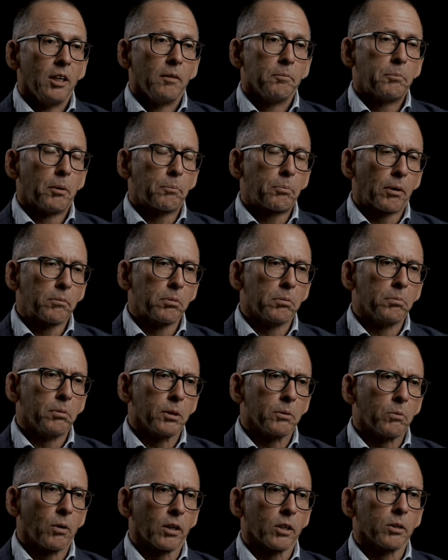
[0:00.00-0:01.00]
But
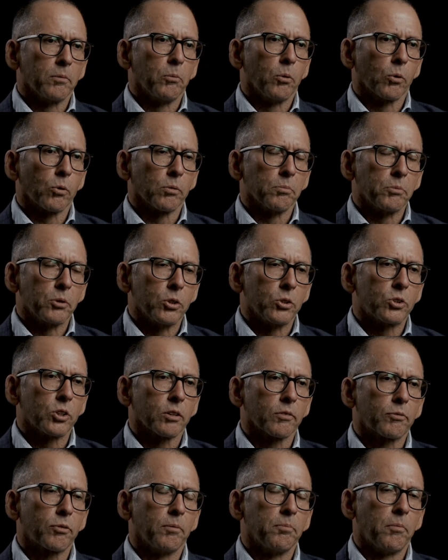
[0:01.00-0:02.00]
probably one of the more
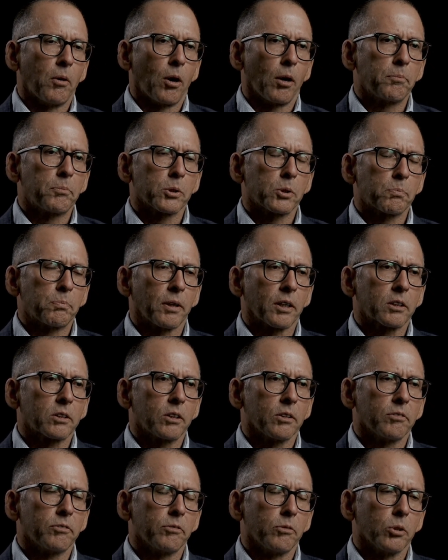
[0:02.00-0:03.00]
amusing from my
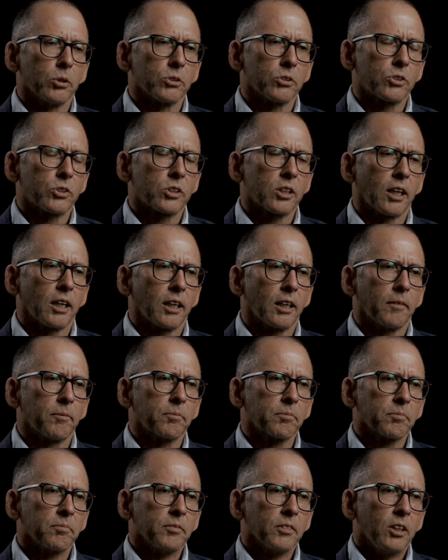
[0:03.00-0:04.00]
perspective was
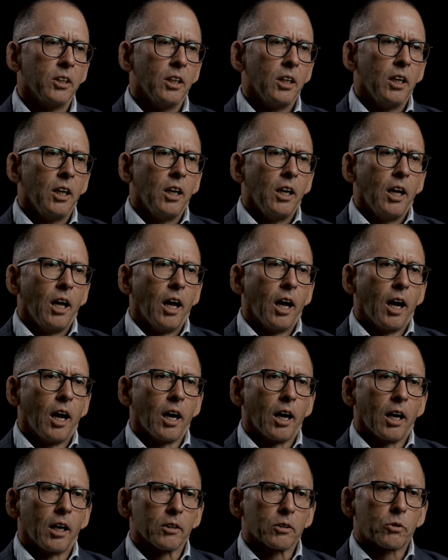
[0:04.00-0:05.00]

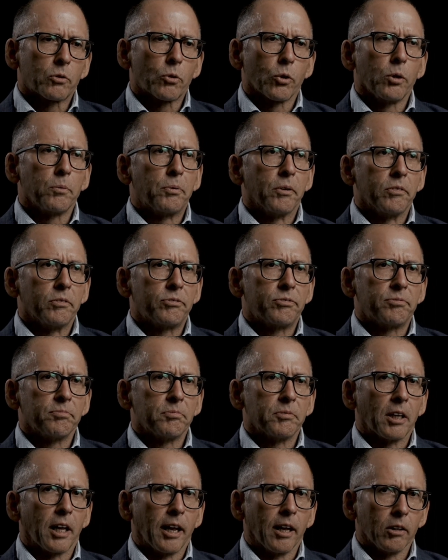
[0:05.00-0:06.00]
a group of
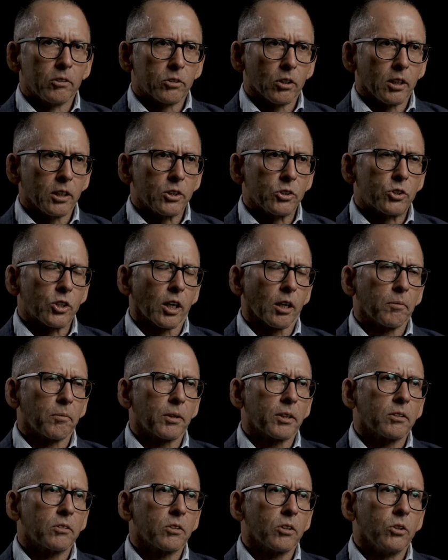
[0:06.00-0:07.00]
elderly
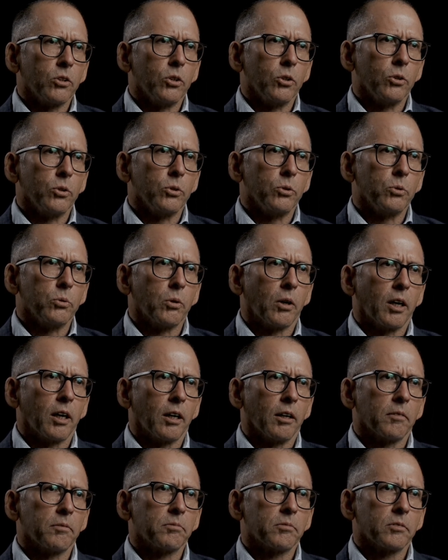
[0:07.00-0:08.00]
gentlemen
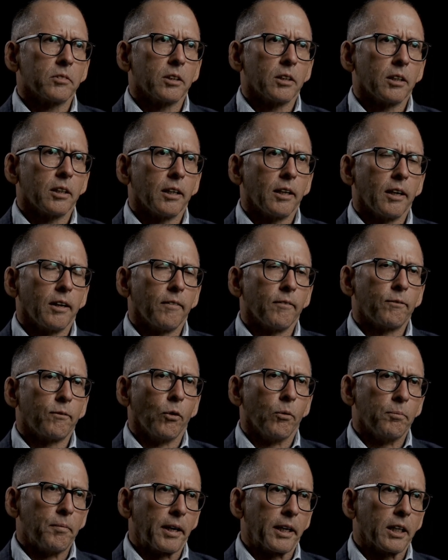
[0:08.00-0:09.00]
who
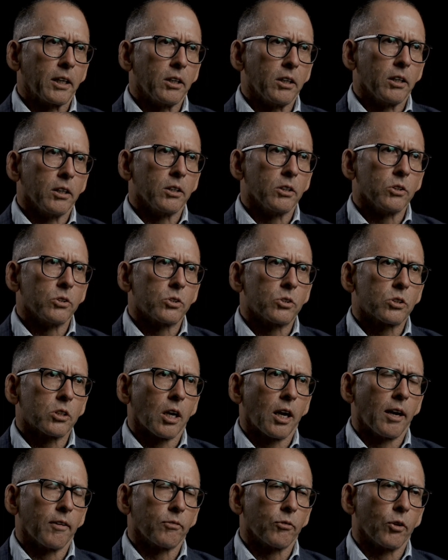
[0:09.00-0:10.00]
for many years
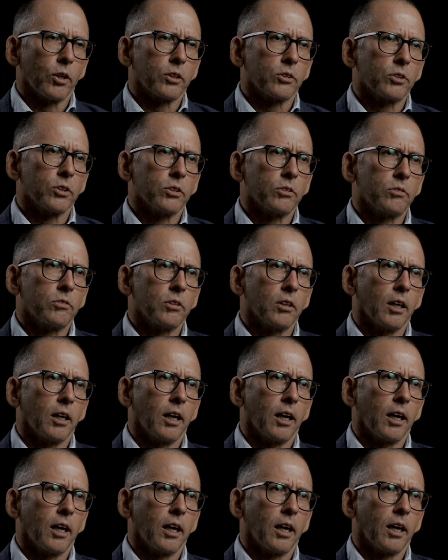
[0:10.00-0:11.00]
have rented
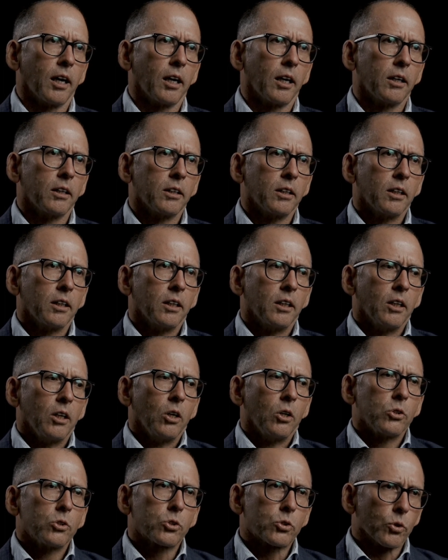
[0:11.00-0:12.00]

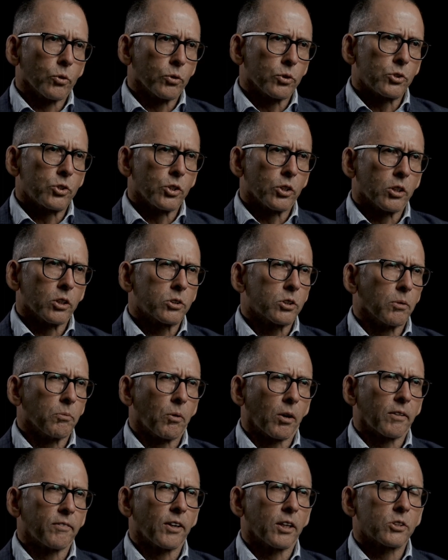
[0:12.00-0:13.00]
storage units at
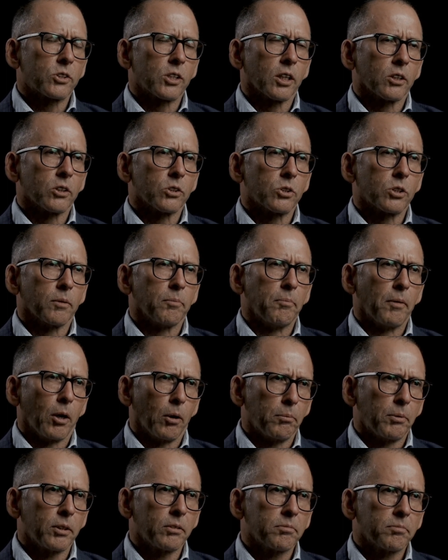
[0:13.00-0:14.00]
one of our centres in
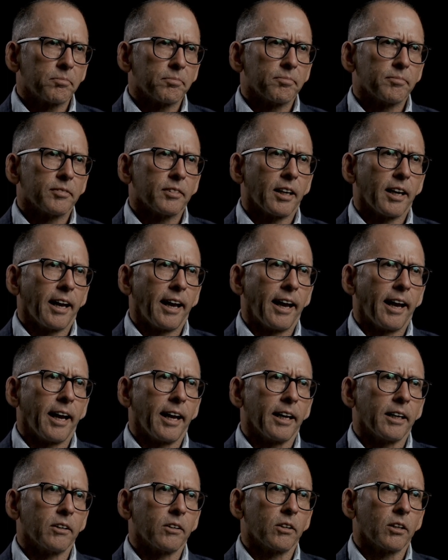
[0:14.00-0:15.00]
Melbourne,
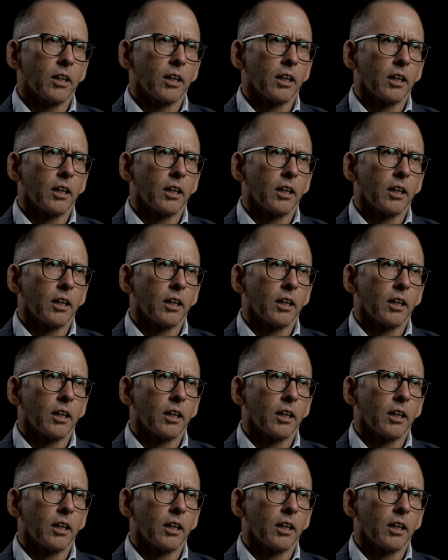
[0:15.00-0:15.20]
and